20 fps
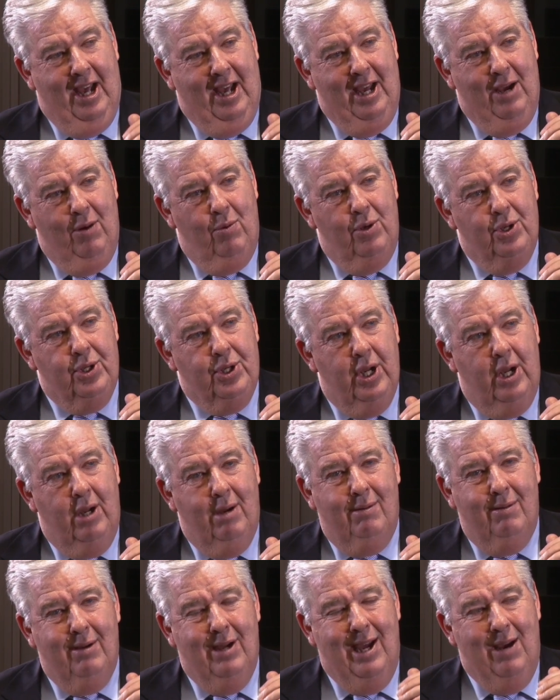it was
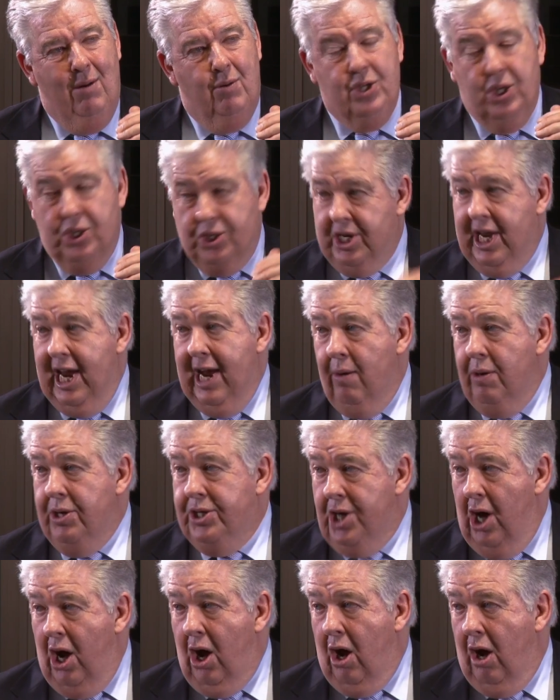a scary
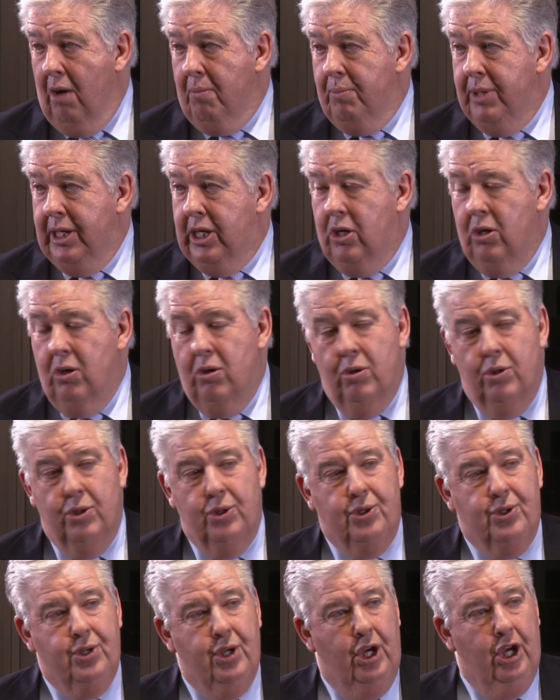time
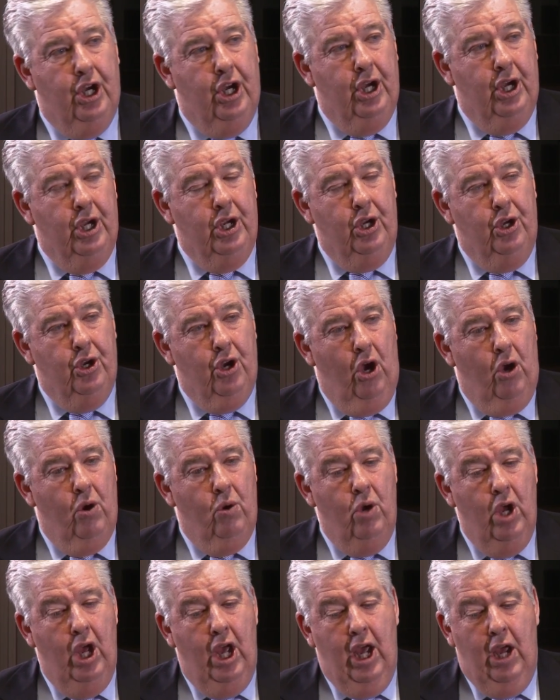because an
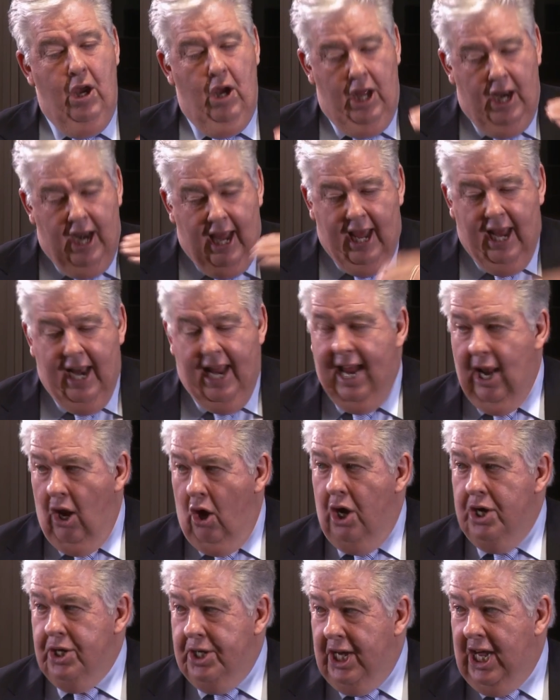
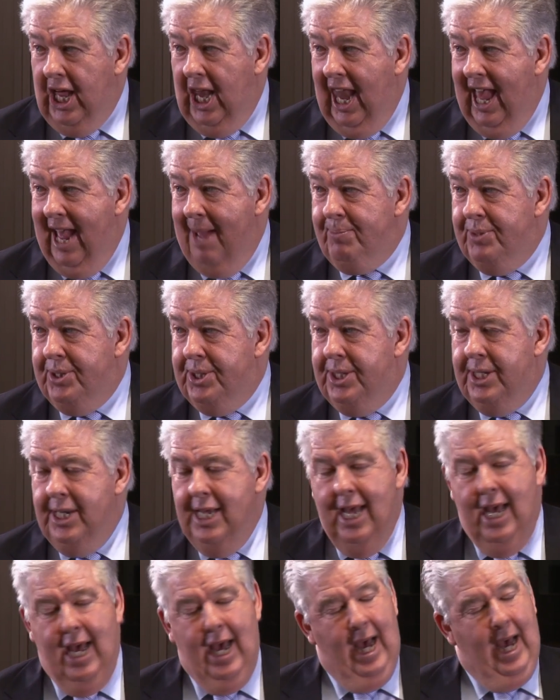airline to collapse,
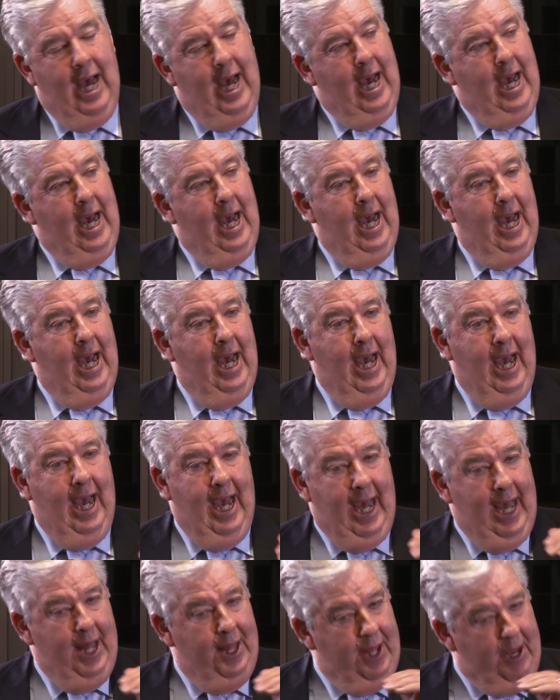
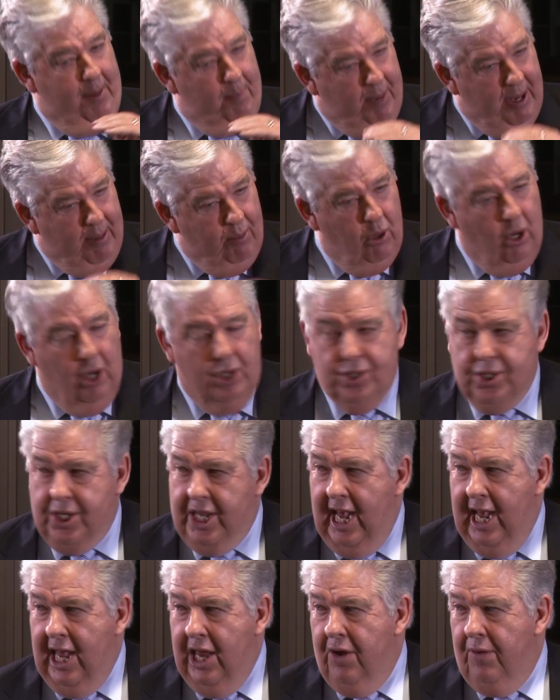and then people got
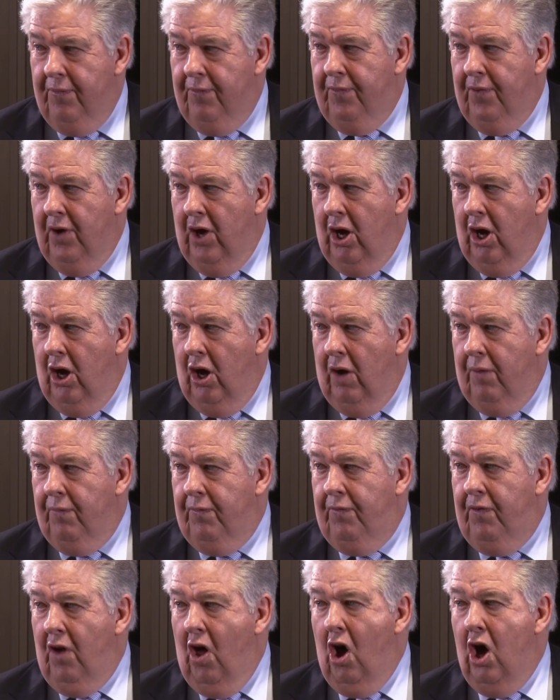scared of
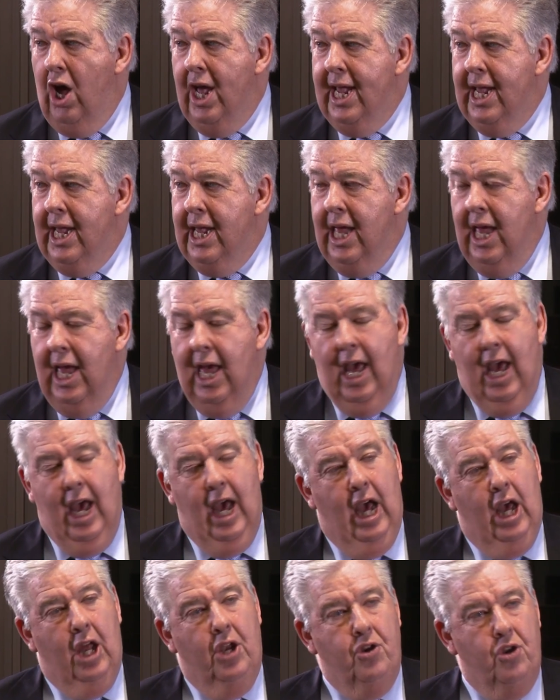flying,
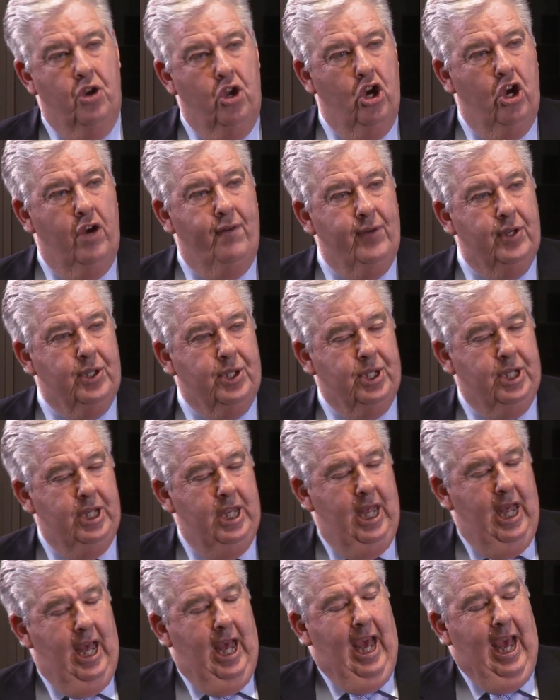nervous.
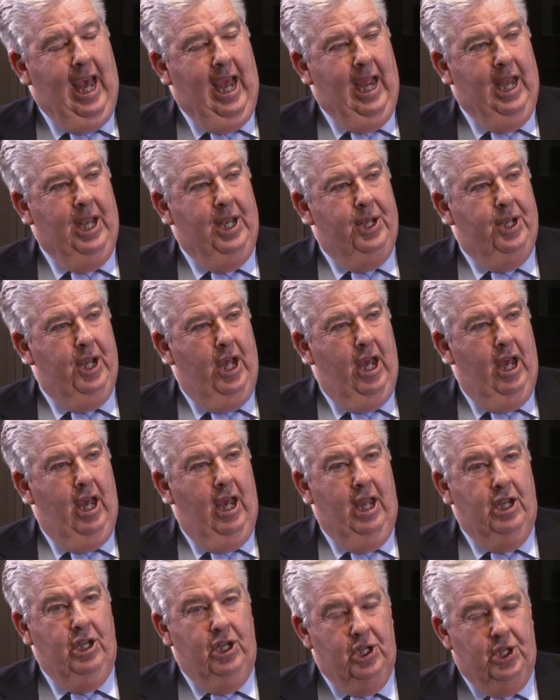And
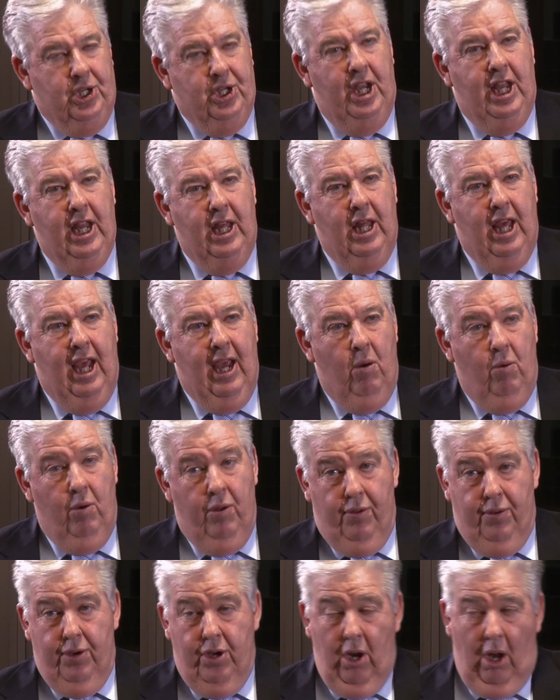you're sitting there
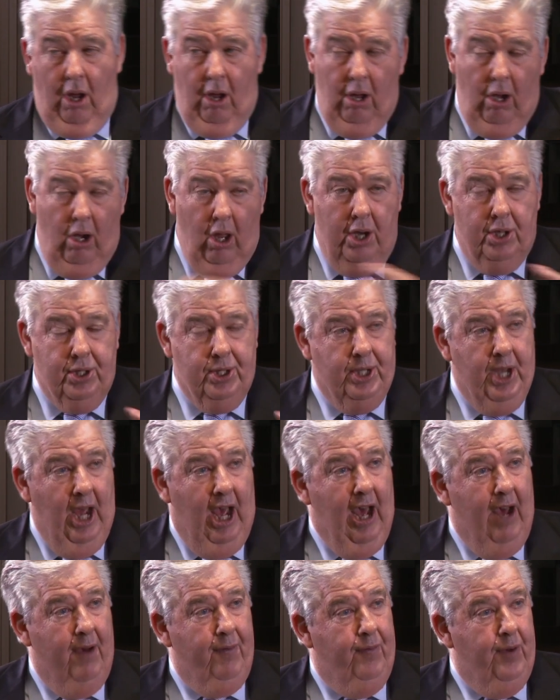with a lot of
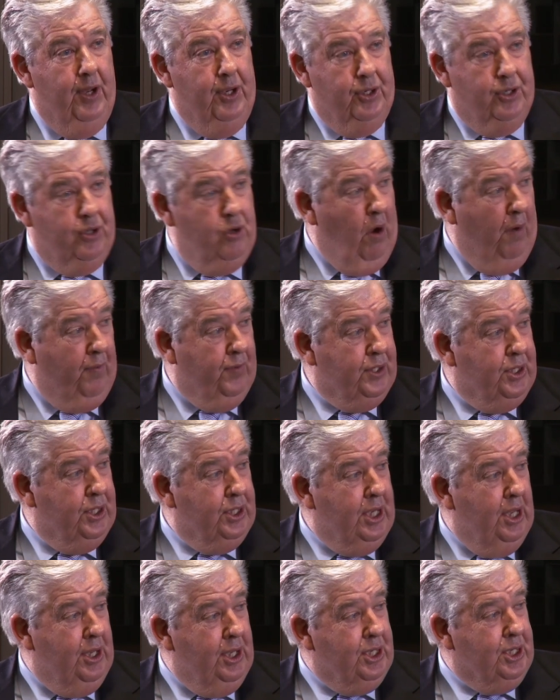staff and 2
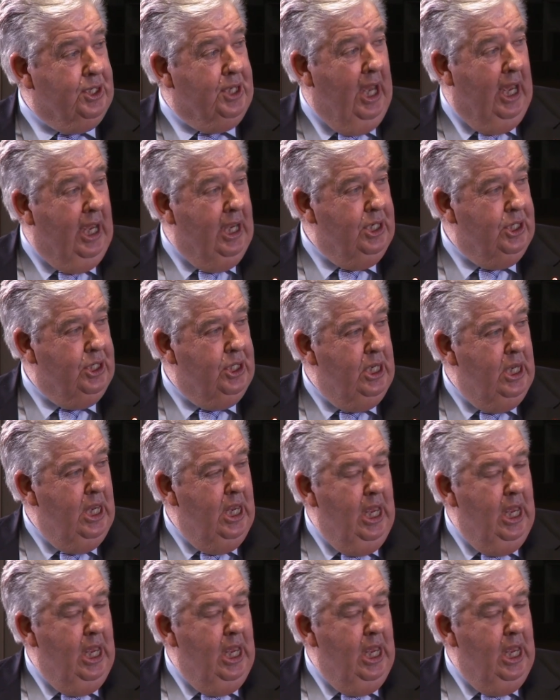officers at this stage.